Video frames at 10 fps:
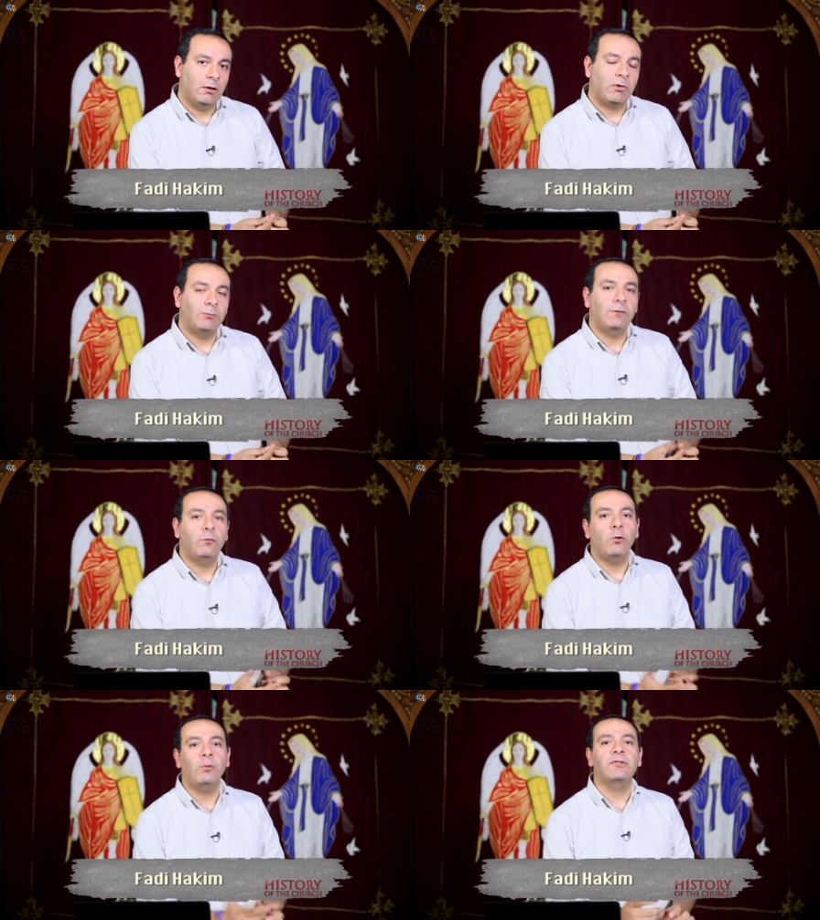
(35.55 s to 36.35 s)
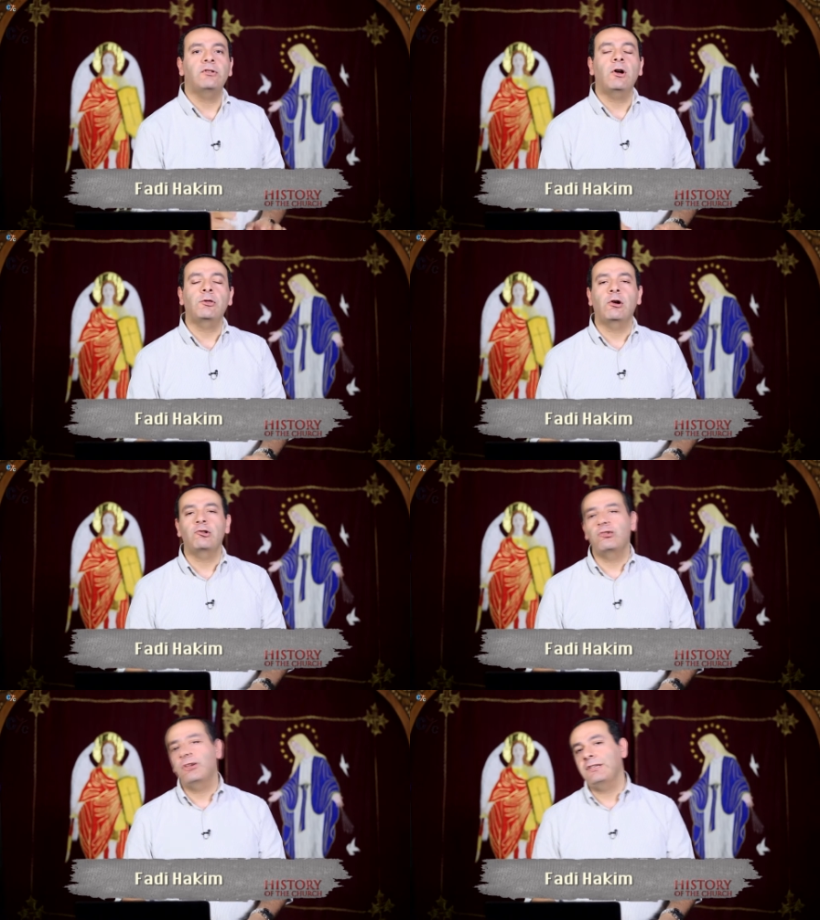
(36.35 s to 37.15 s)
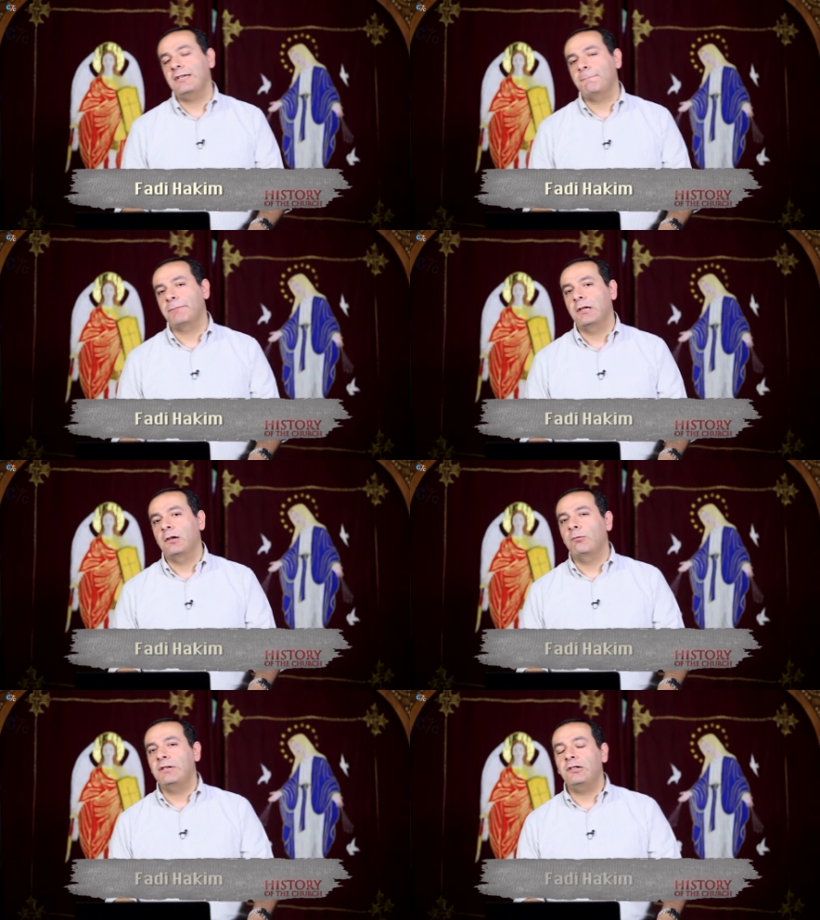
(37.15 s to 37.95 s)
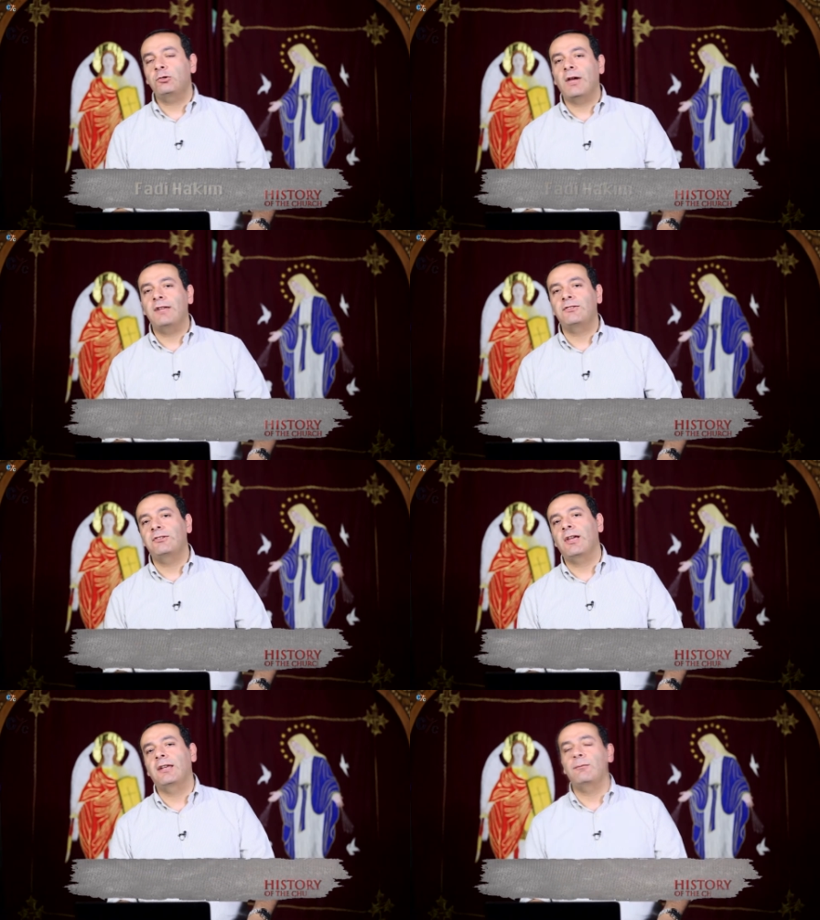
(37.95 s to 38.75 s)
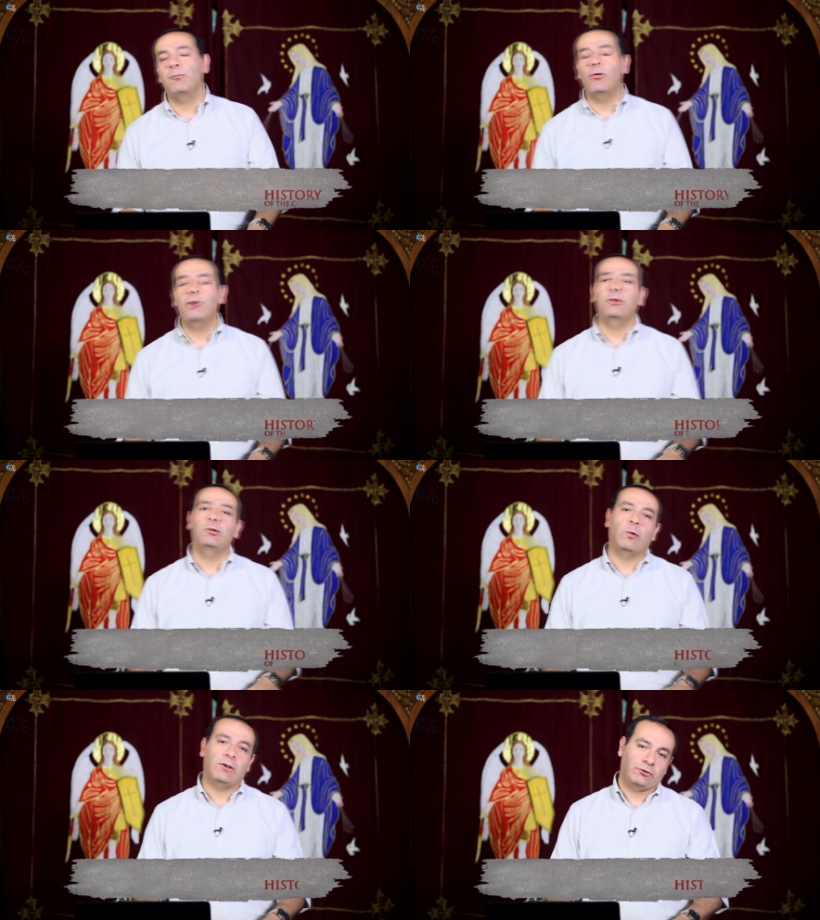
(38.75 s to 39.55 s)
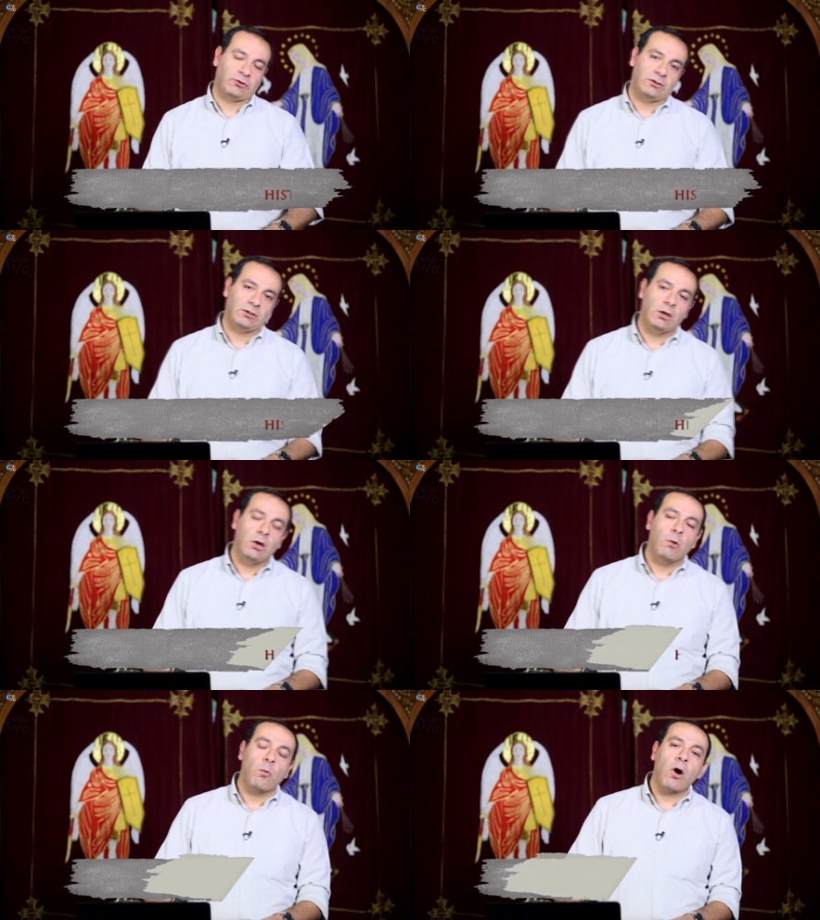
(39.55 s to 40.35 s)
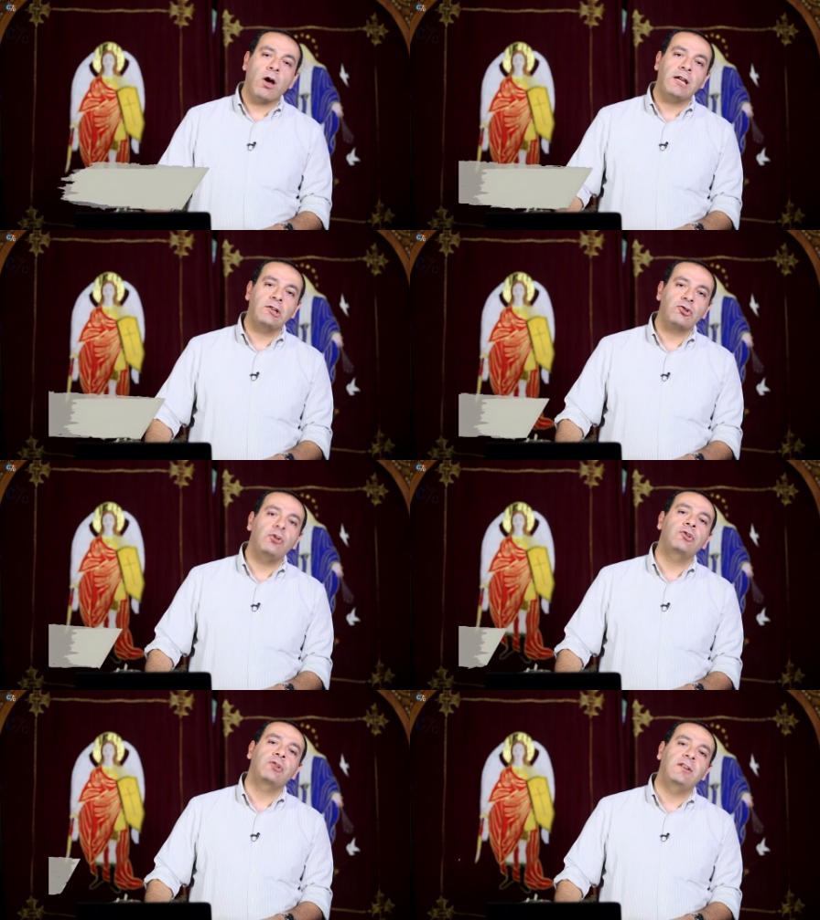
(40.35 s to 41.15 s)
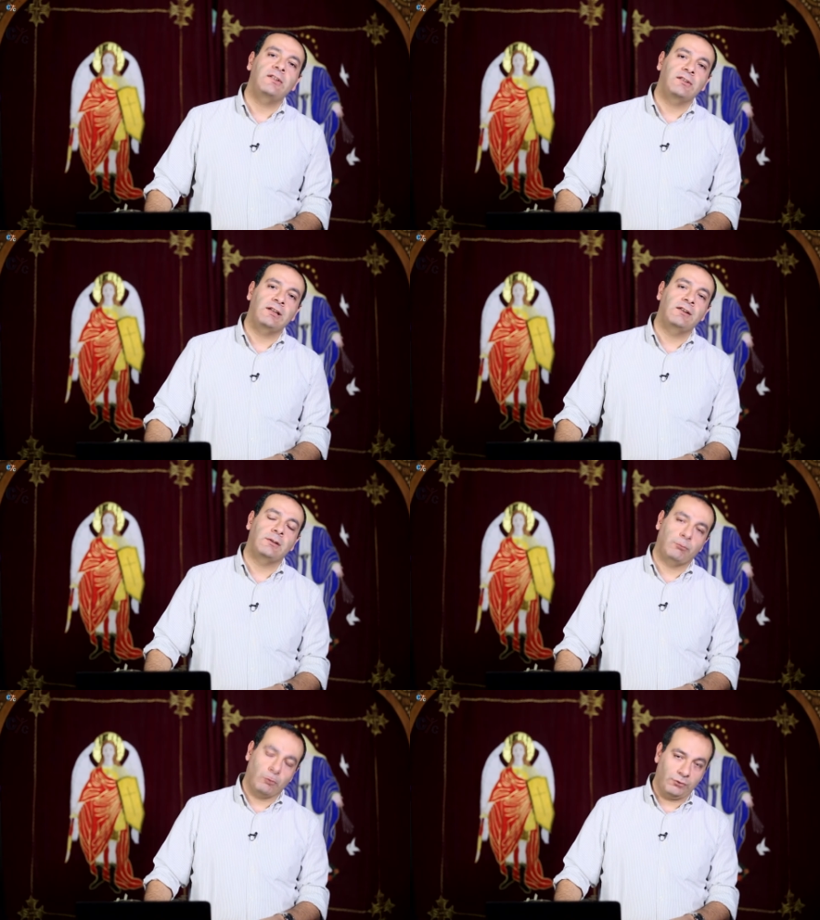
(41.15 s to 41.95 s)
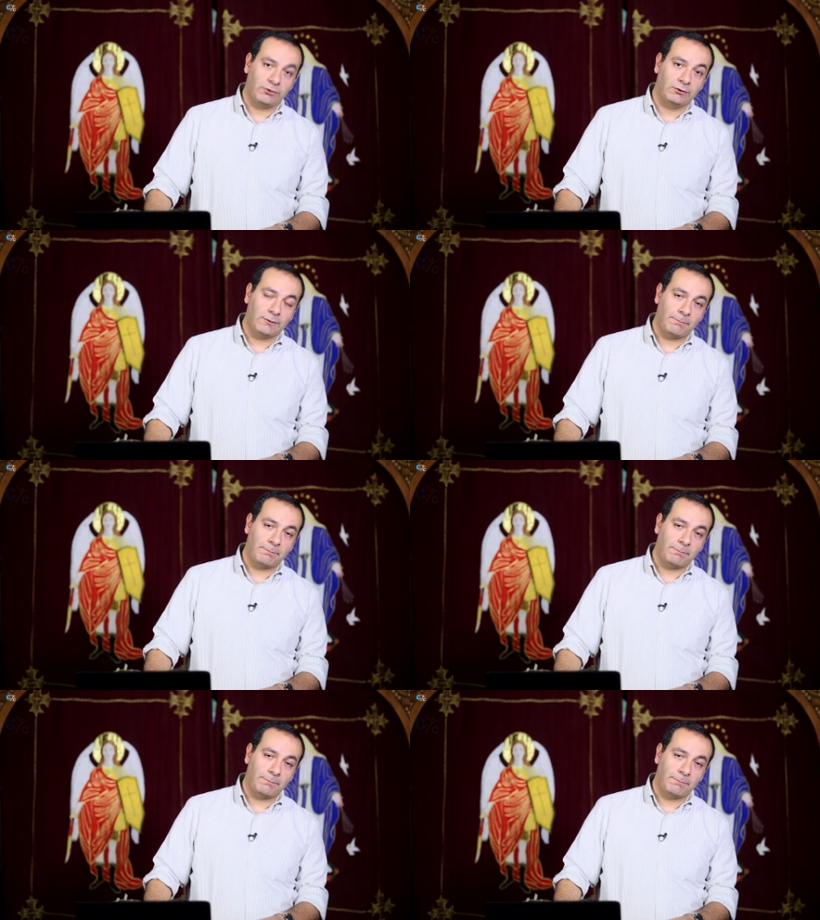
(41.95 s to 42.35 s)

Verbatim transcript: But before we start our journey, we need to answer an important question. Why church history is important?